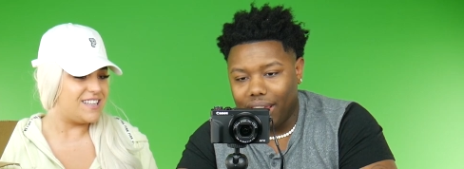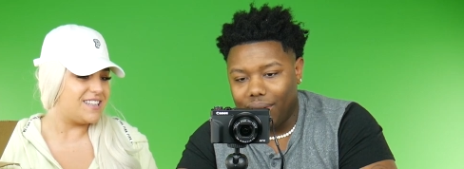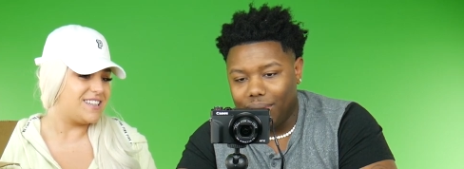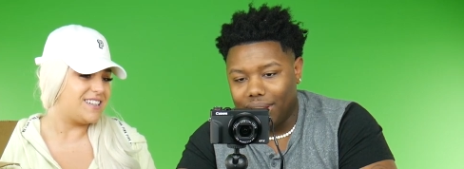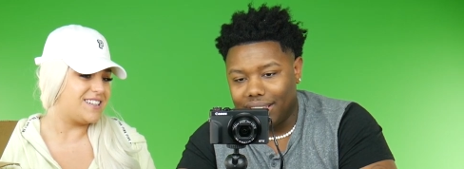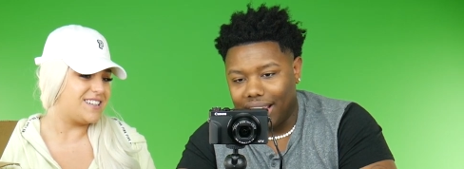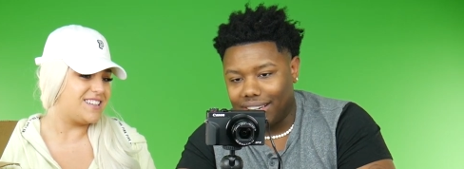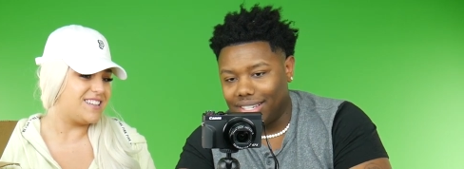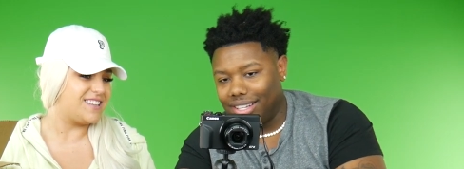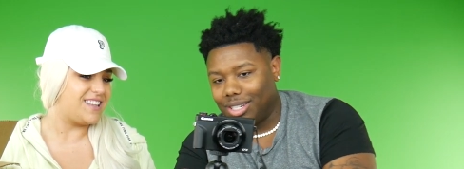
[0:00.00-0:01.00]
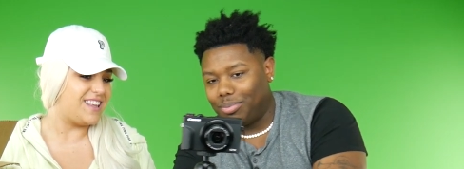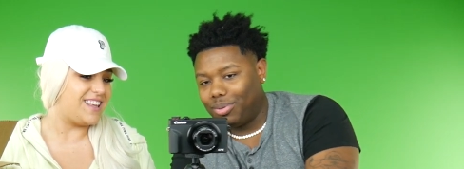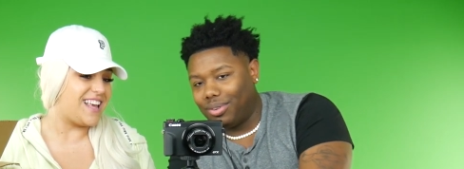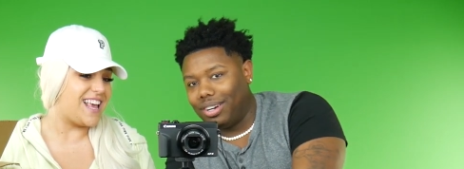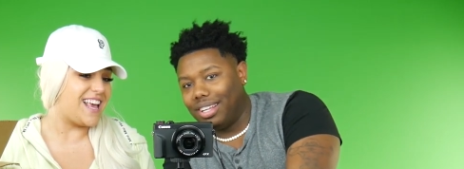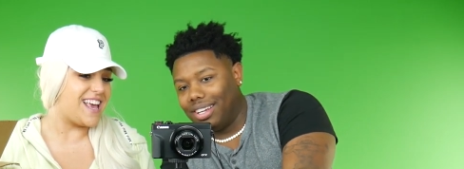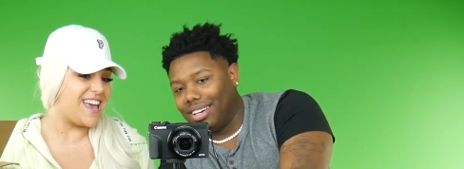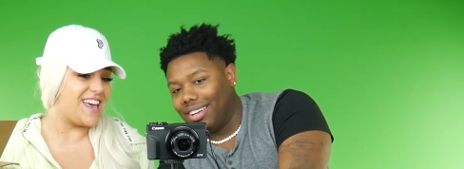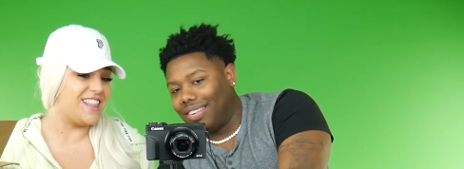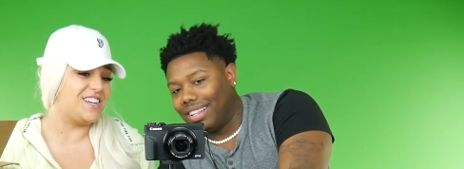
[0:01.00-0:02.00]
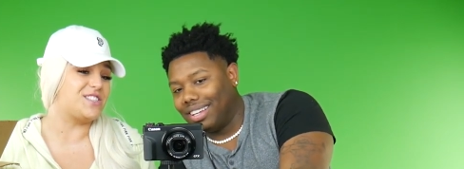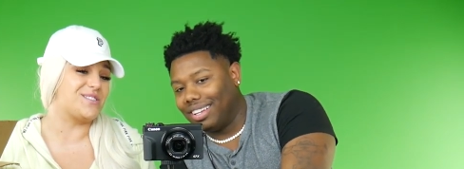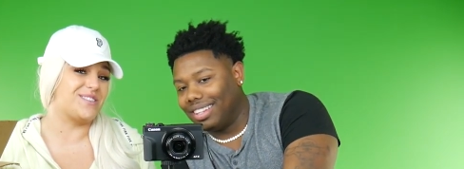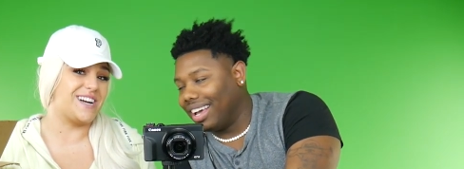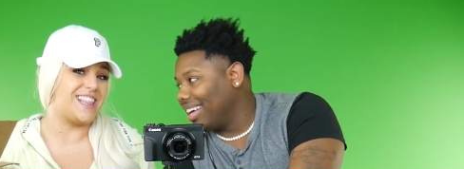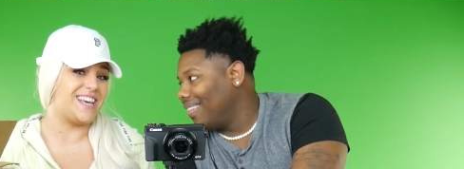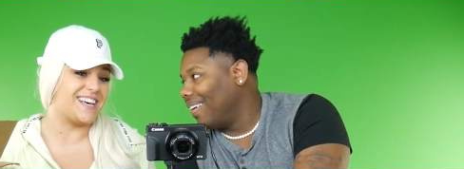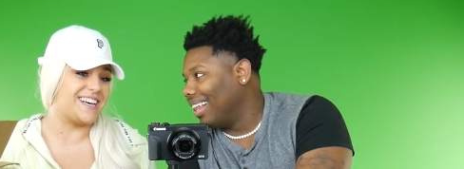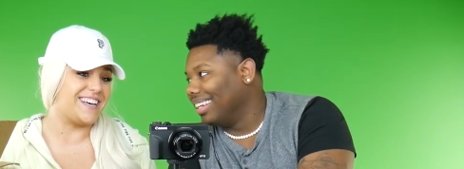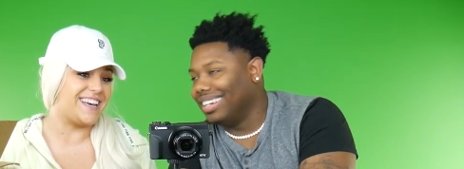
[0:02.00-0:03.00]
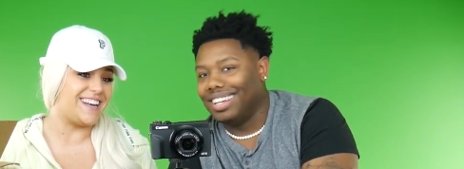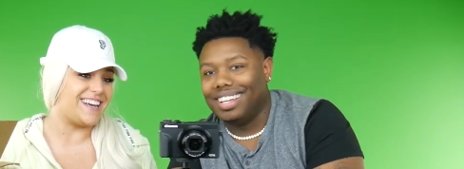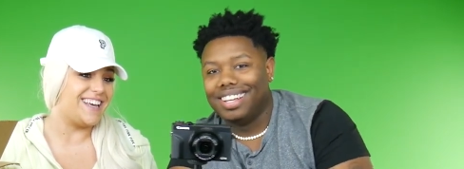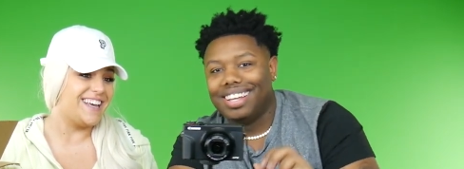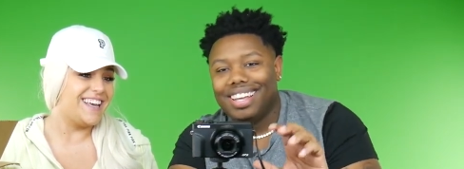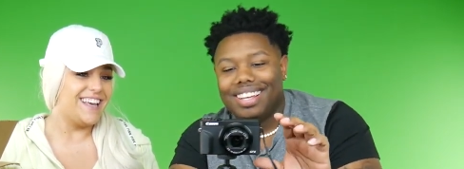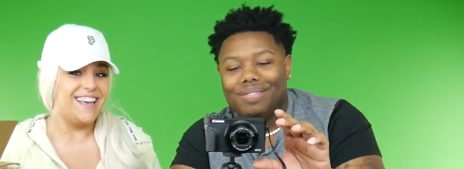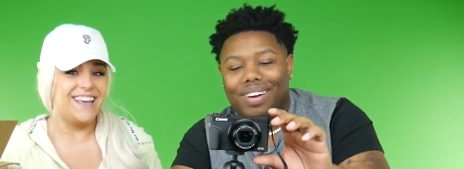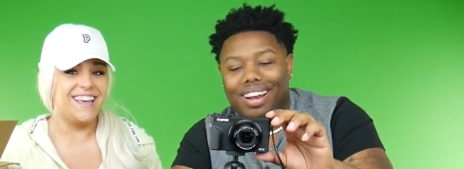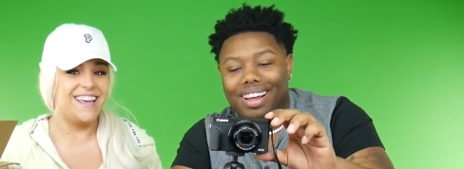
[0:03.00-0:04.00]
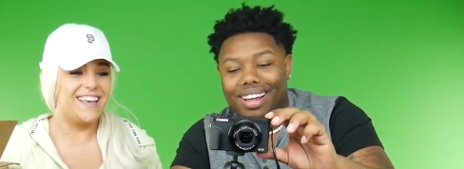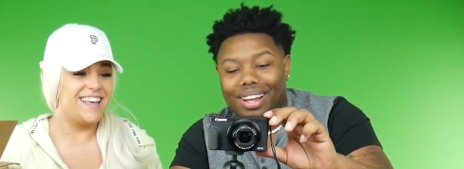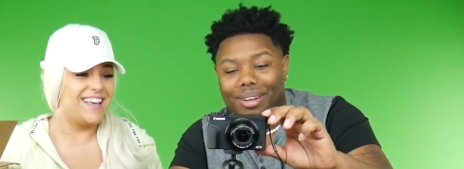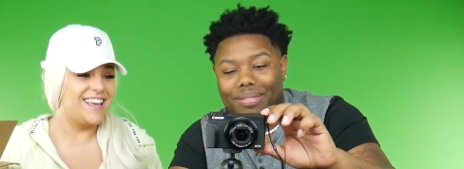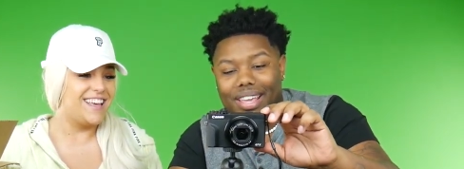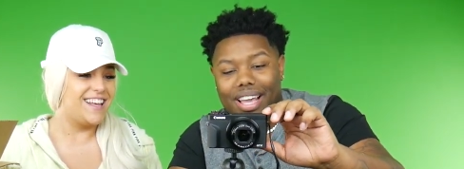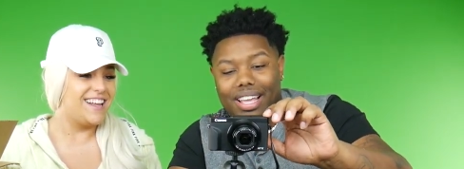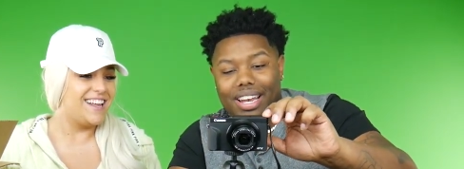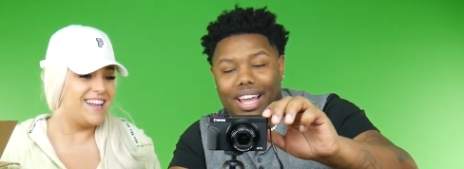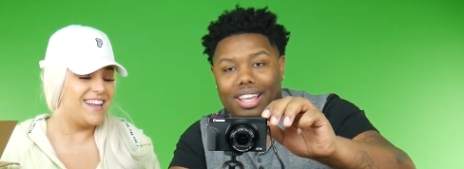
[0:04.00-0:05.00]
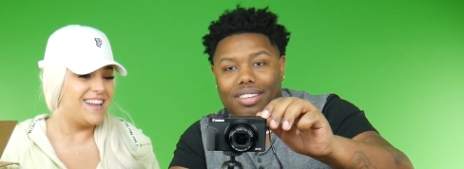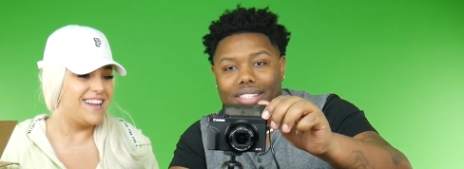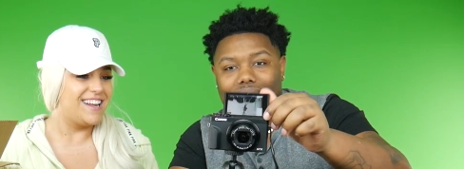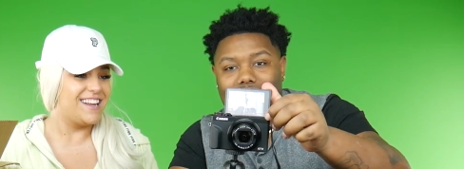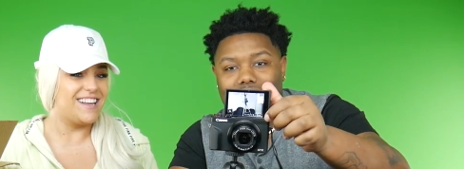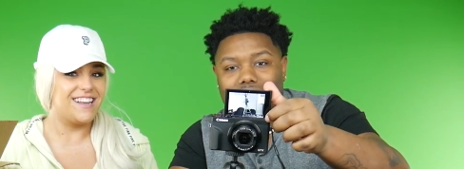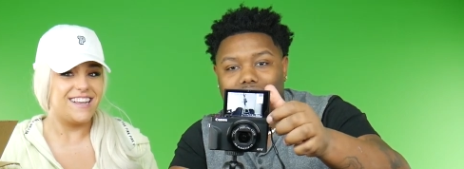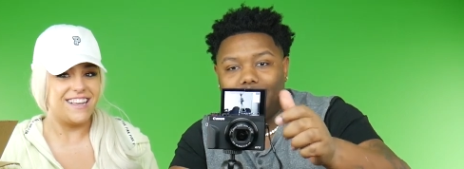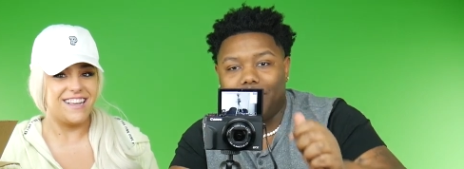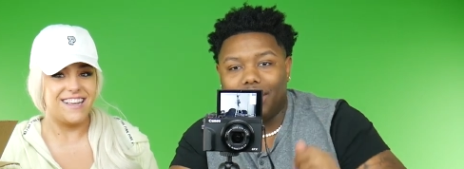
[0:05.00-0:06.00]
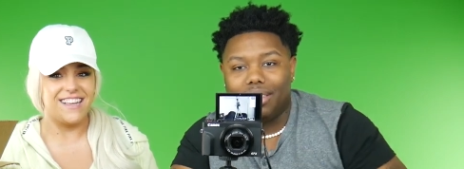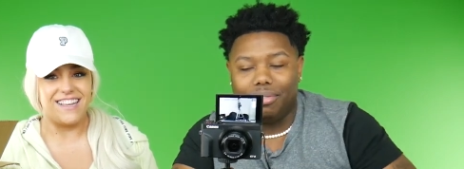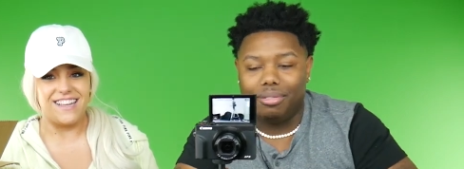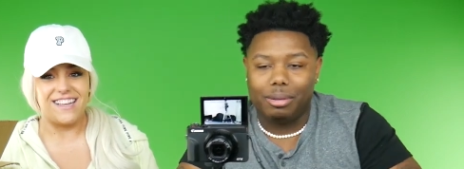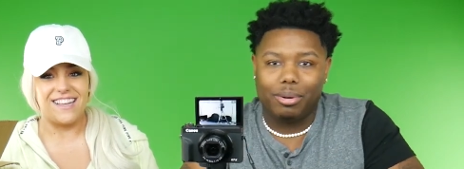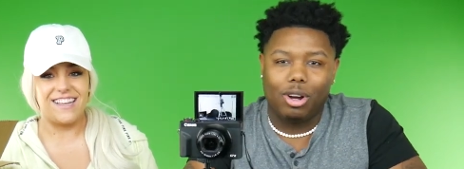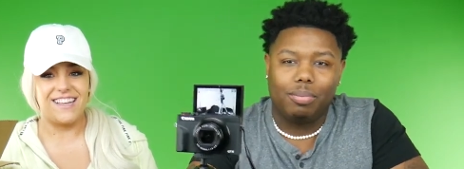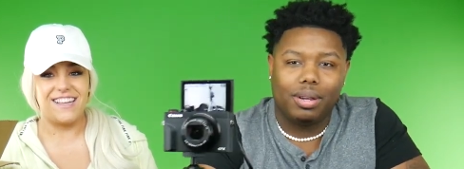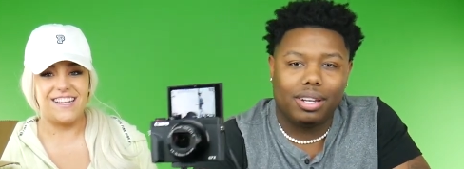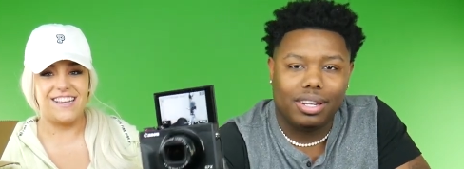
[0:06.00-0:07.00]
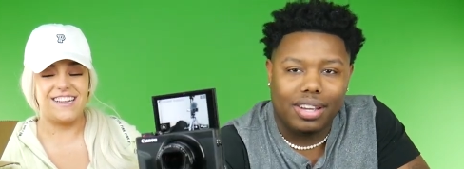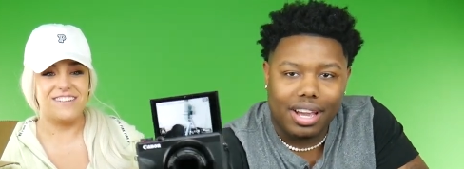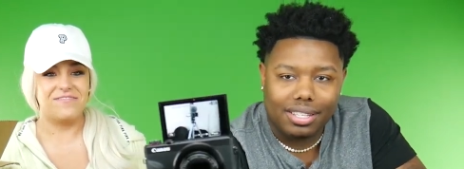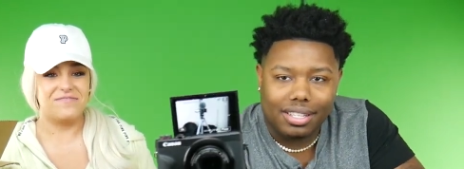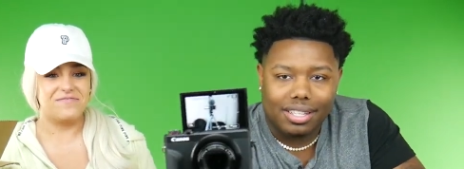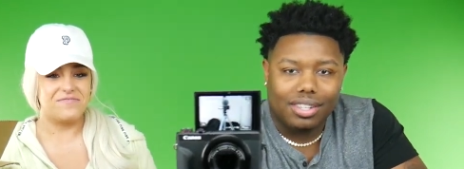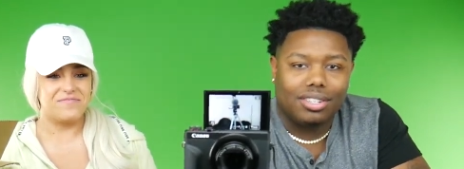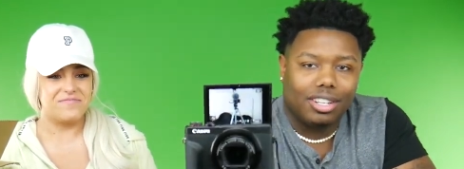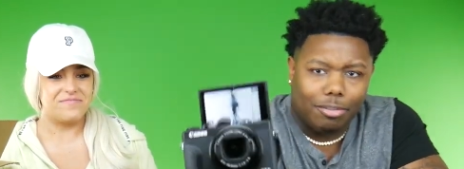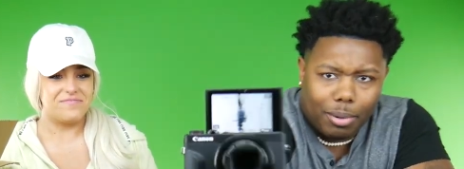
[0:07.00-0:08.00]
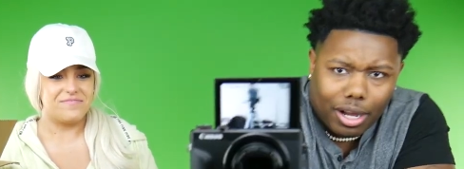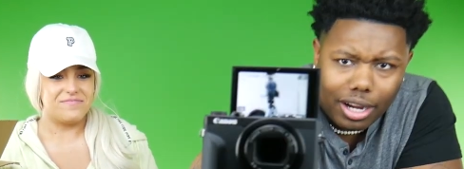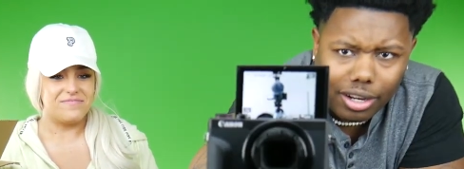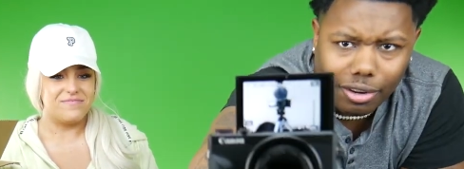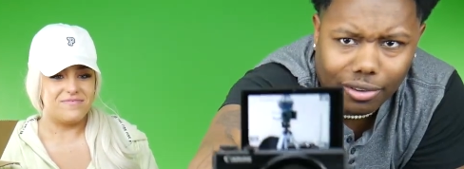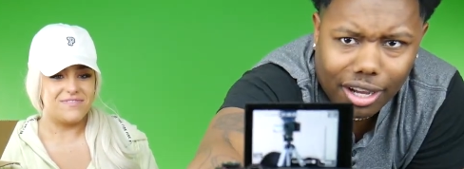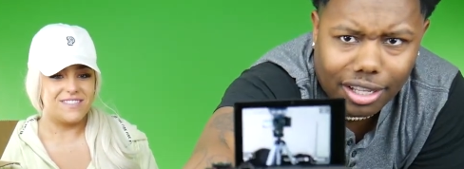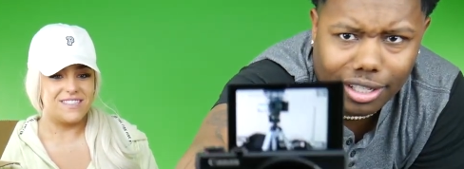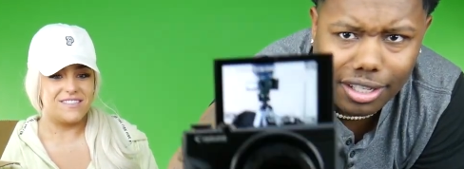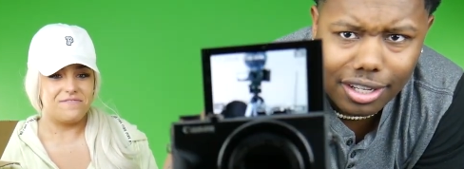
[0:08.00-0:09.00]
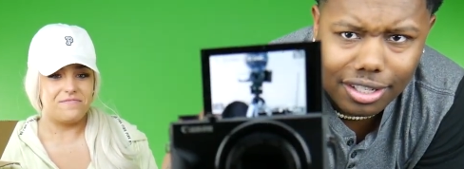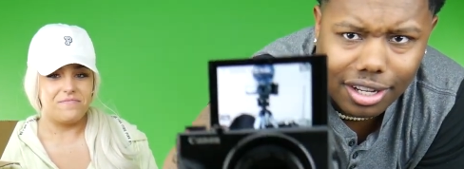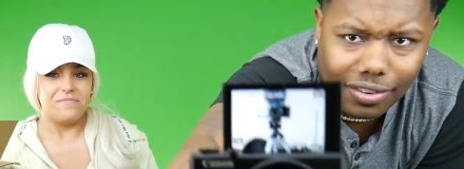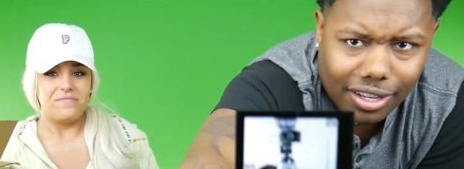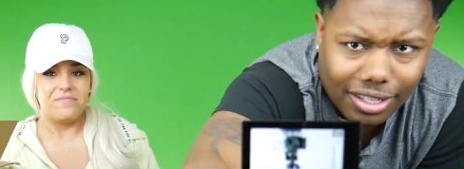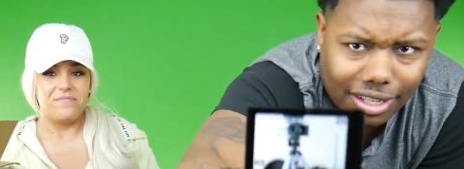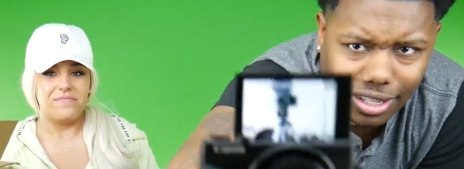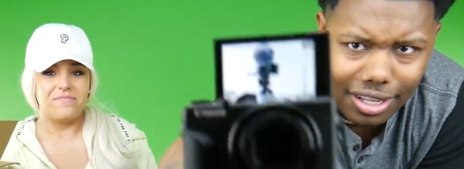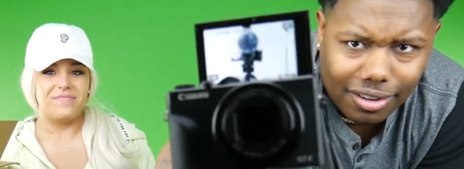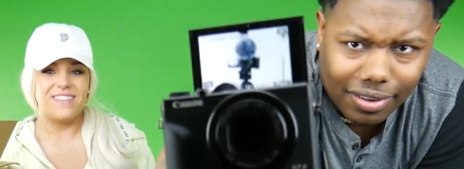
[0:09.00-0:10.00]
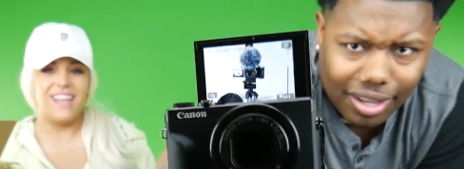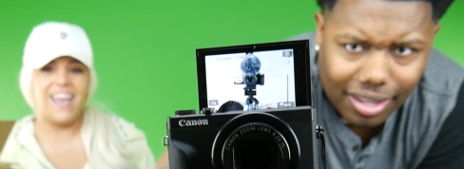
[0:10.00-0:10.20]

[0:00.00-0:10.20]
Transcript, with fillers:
Speaker 1: that oh, this actually looks pretty good. It like looks that, really that good. But um, yeah, and how you can see yourself is you flip it open and you guys can see yourself behind there. If you guys can see yourself, can you see yourself? Yeah.